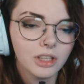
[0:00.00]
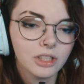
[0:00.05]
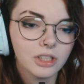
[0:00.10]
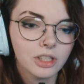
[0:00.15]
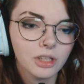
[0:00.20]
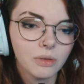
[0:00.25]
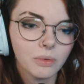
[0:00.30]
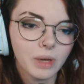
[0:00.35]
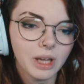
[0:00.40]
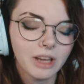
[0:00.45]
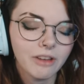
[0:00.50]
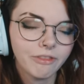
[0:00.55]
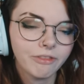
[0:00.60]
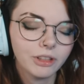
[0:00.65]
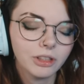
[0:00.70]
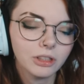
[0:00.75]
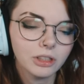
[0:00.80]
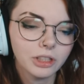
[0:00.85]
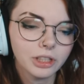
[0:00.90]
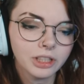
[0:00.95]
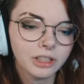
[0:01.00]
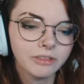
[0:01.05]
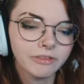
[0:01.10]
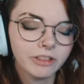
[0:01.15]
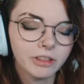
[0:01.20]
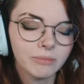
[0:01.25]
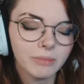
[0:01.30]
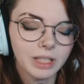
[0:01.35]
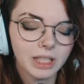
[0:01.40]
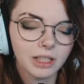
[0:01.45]
So if they're looking
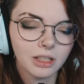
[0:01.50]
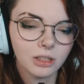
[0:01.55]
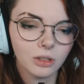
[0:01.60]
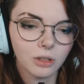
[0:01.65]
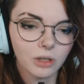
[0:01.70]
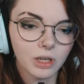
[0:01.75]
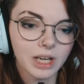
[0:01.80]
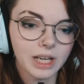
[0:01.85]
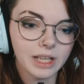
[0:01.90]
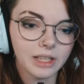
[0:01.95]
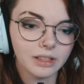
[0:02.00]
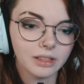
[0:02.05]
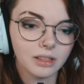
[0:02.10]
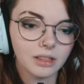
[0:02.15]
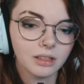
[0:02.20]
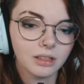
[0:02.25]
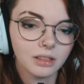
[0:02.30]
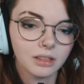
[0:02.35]
for midichlorian,